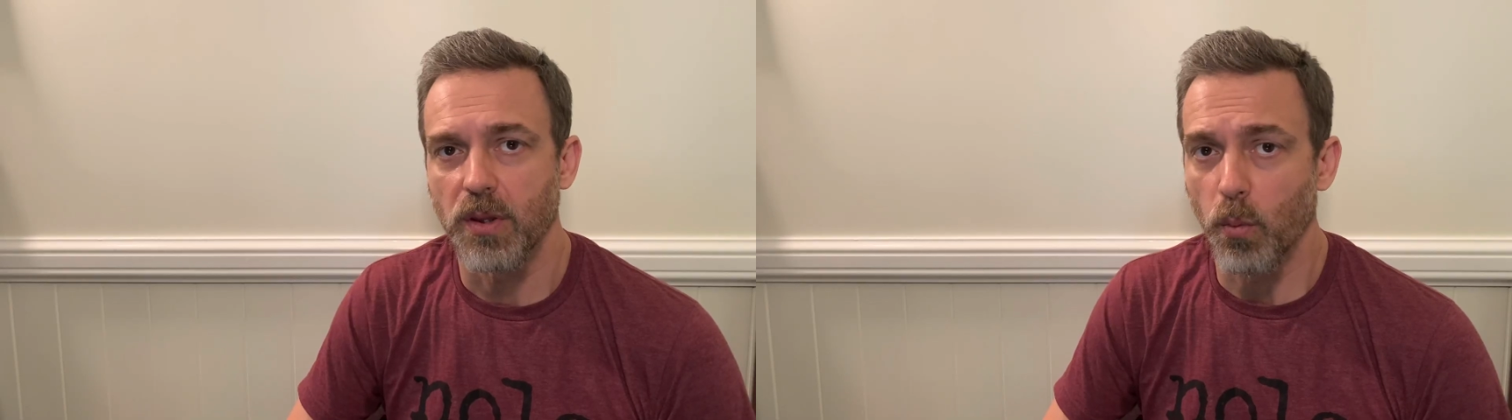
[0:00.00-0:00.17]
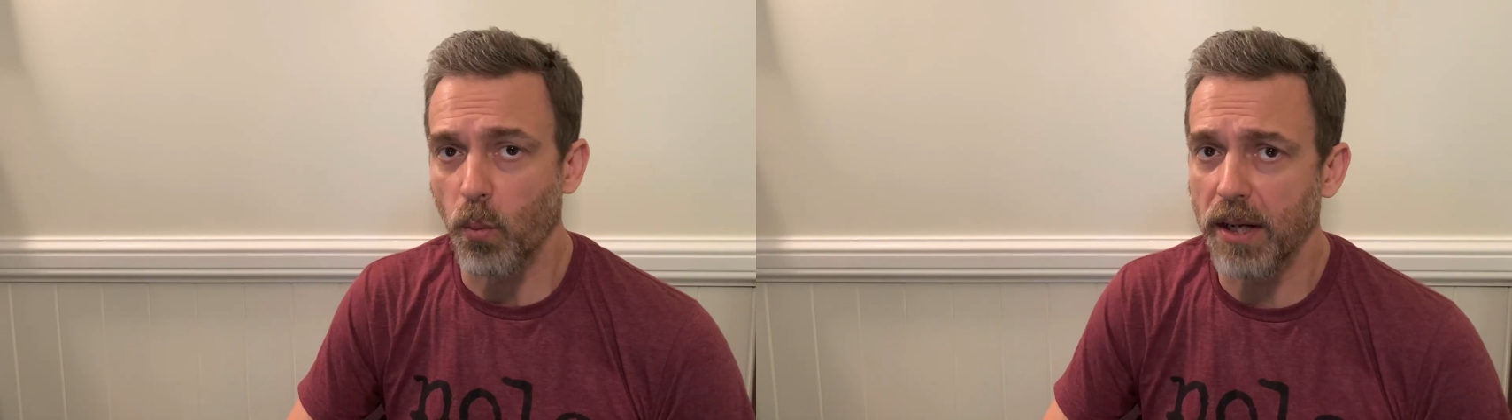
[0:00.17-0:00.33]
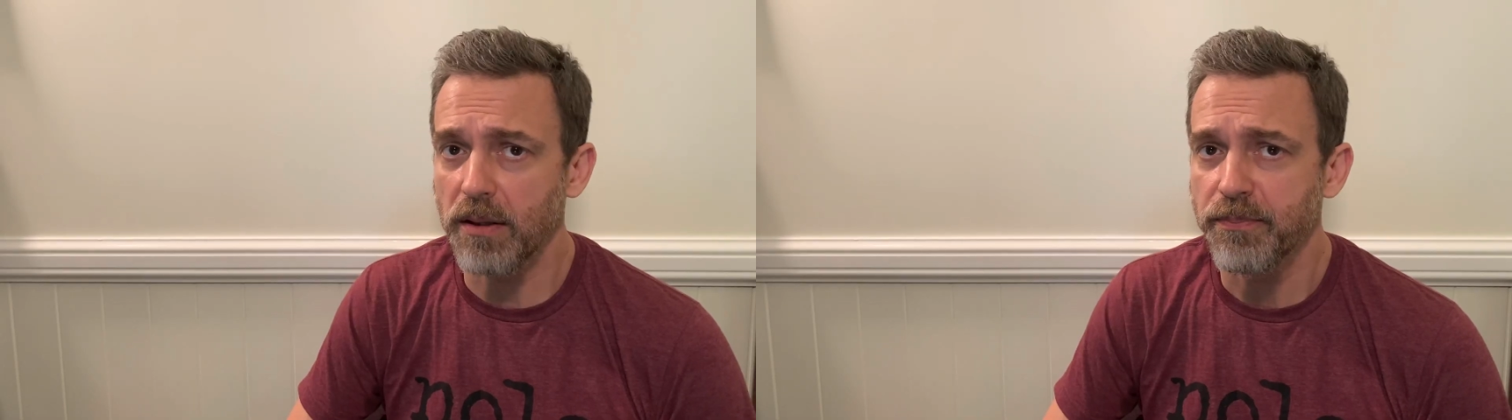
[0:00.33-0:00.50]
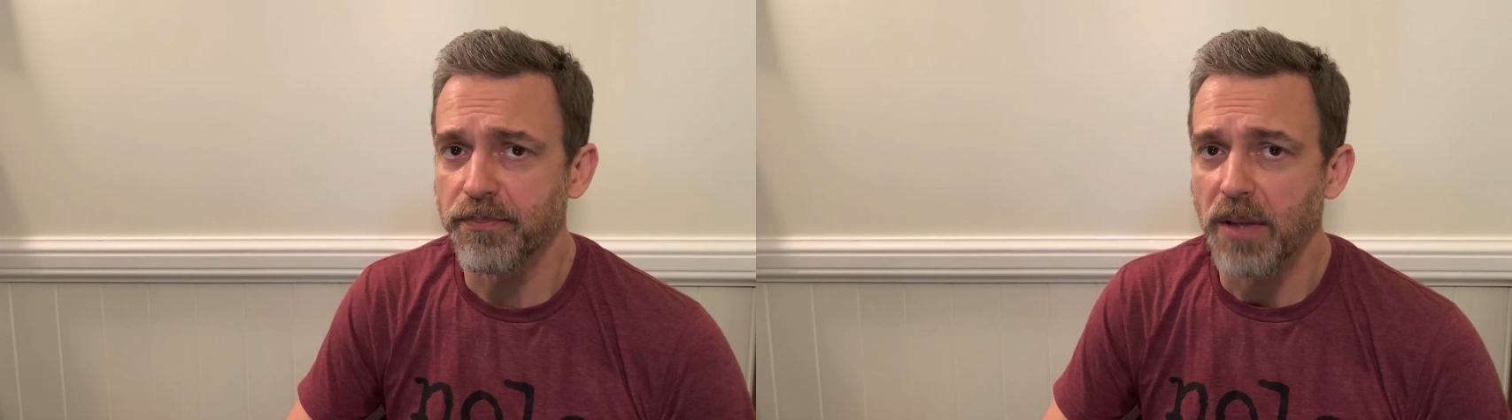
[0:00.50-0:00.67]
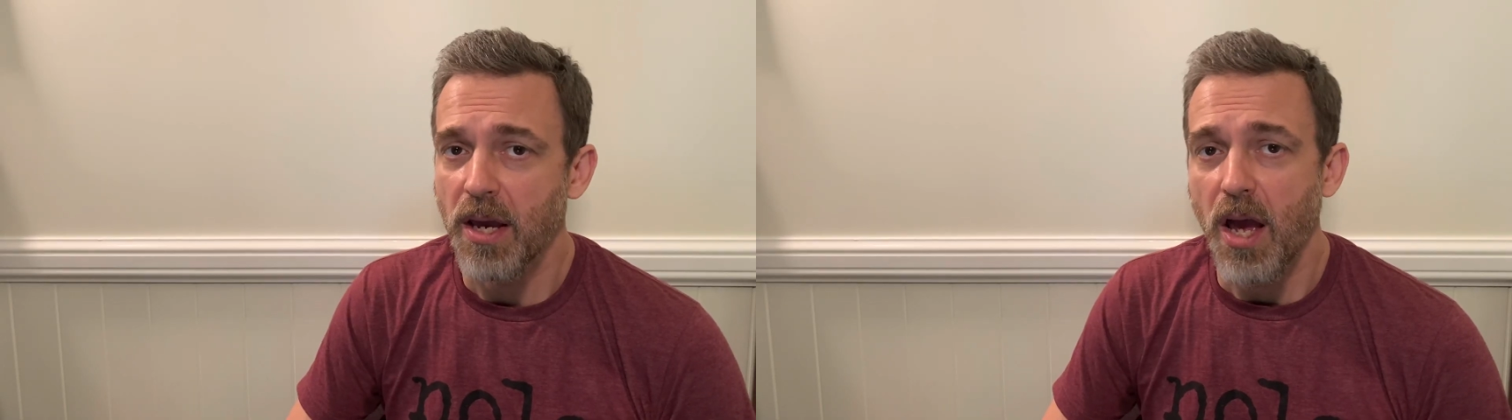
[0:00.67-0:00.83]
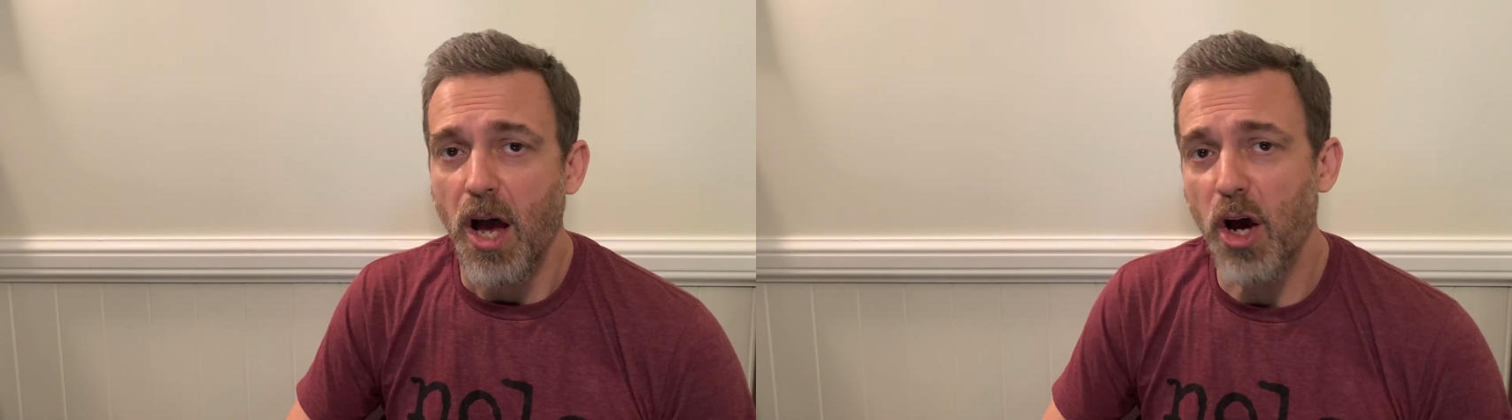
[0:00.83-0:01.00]
Well,
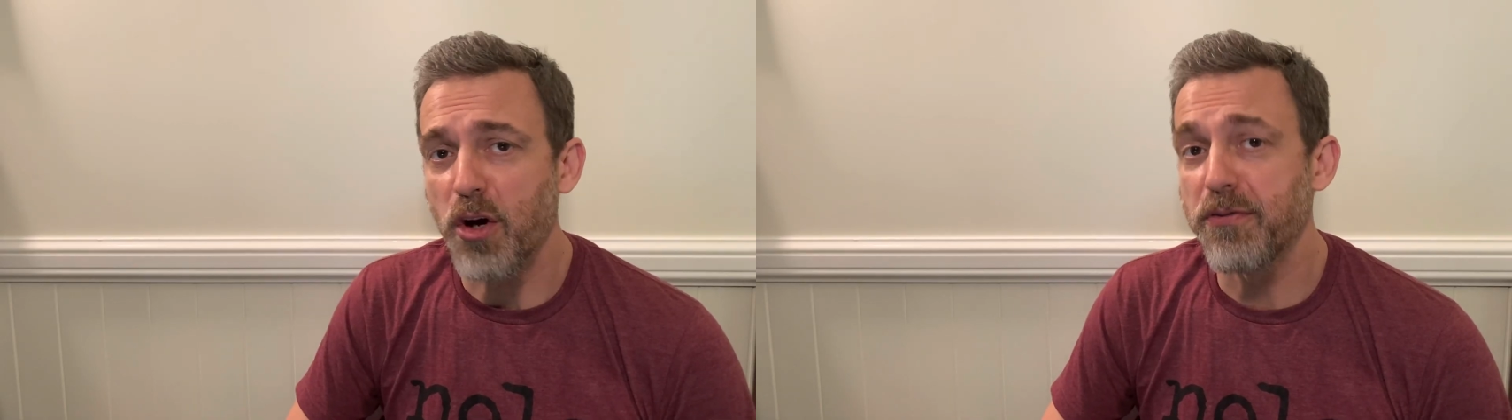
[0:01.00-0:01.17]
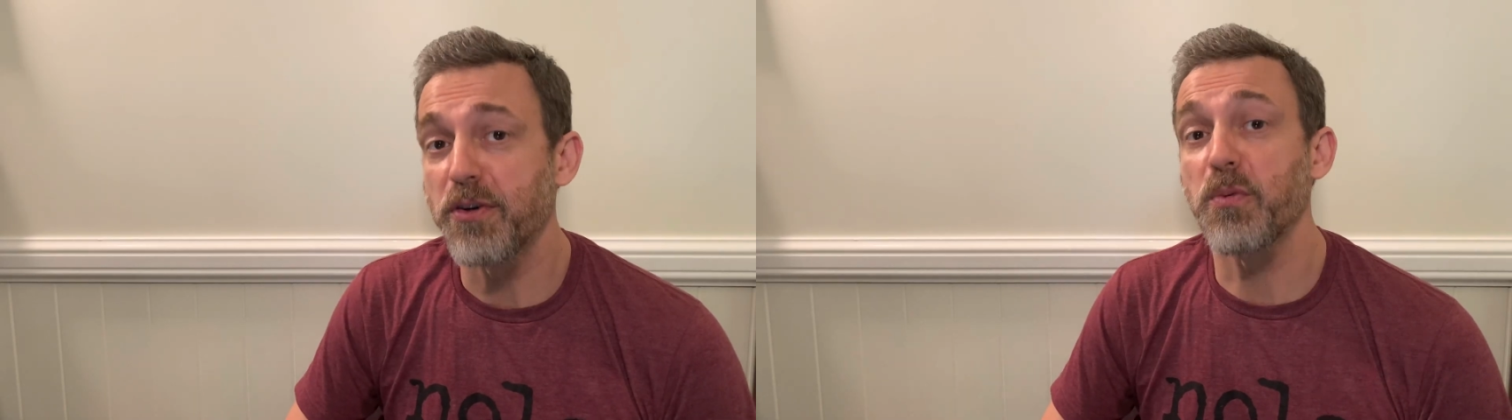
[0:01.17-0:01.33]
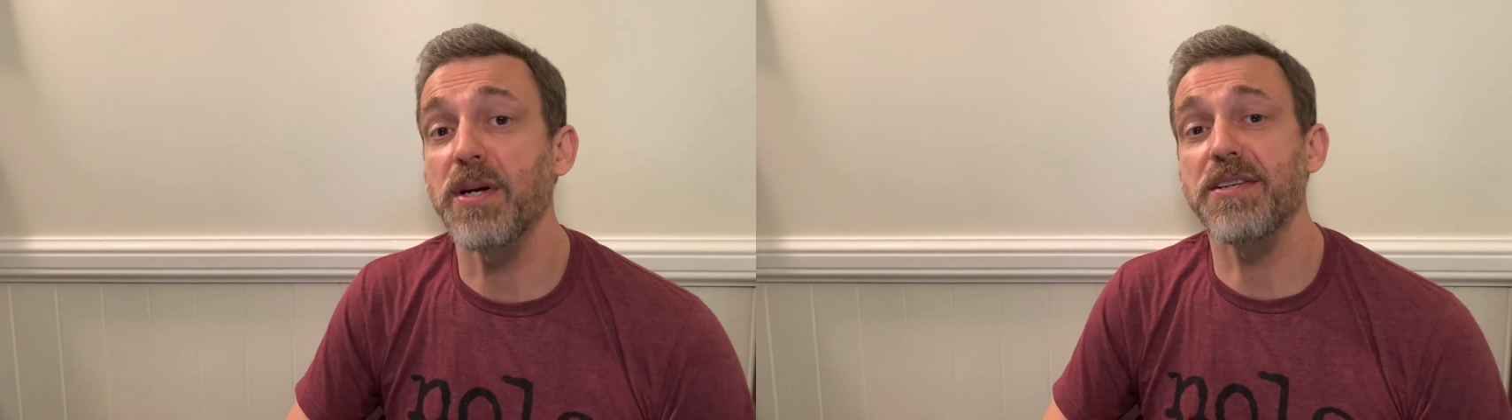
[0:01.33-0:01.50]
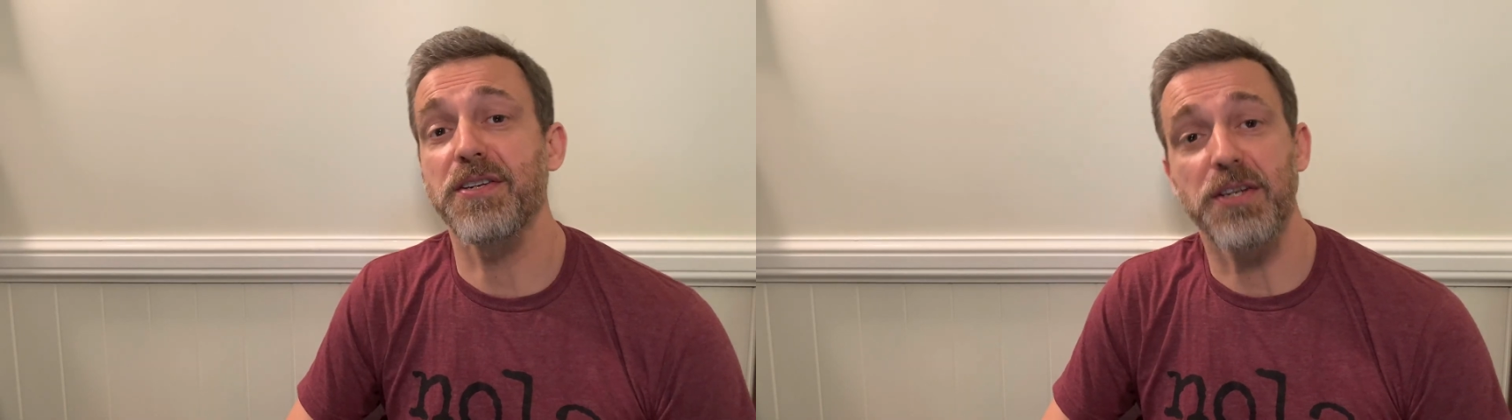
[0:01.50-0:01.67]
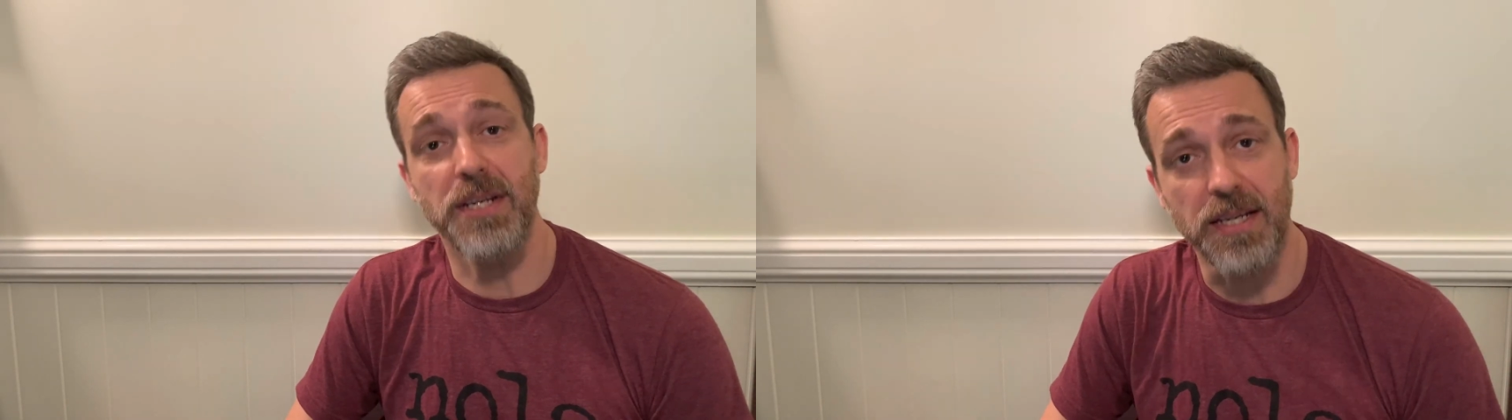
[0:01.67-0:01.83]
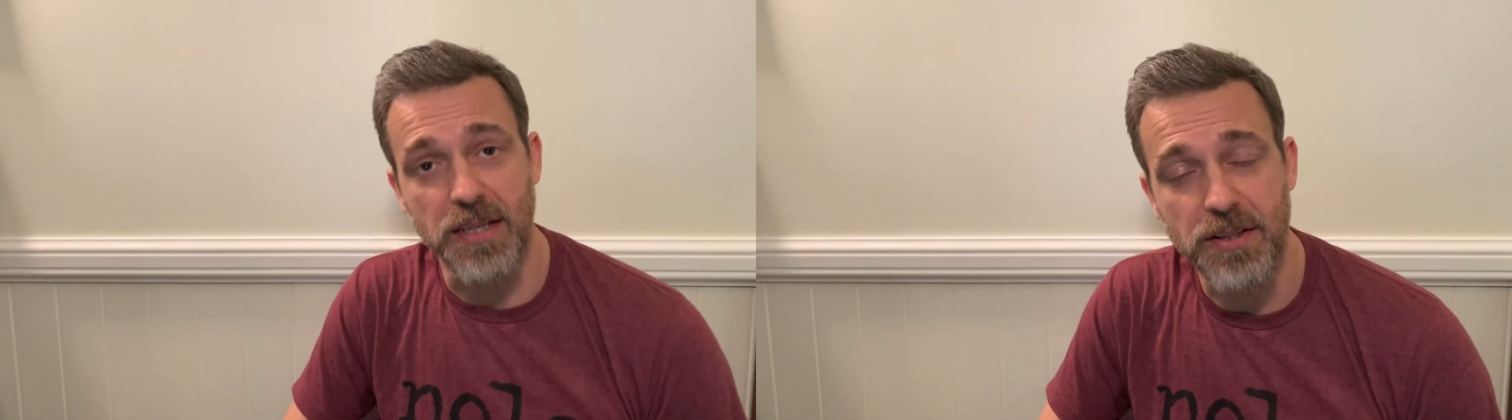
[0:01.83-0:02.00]
over recent
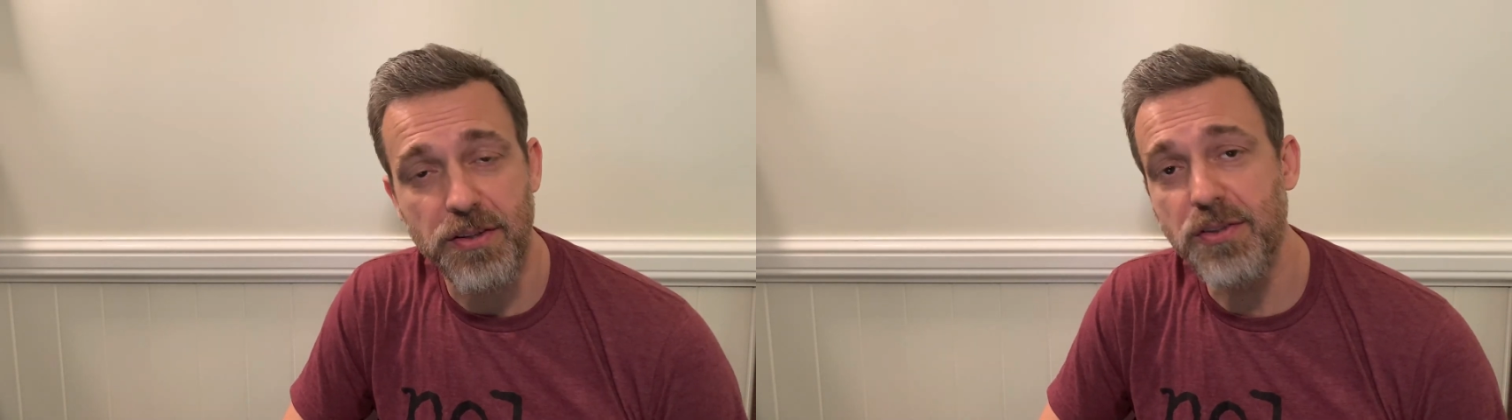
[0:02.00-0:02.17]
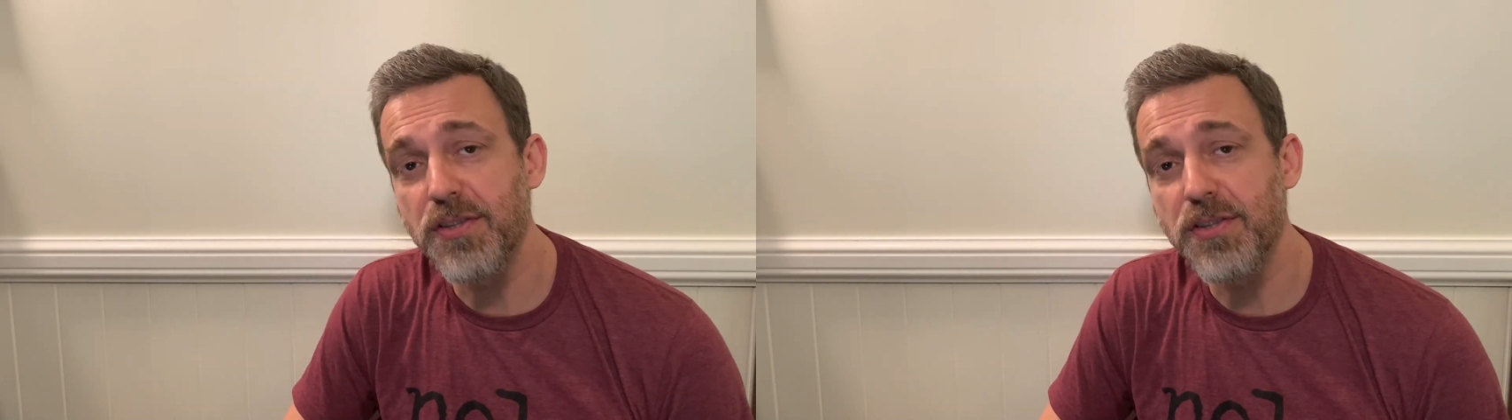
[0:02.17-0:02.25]
years,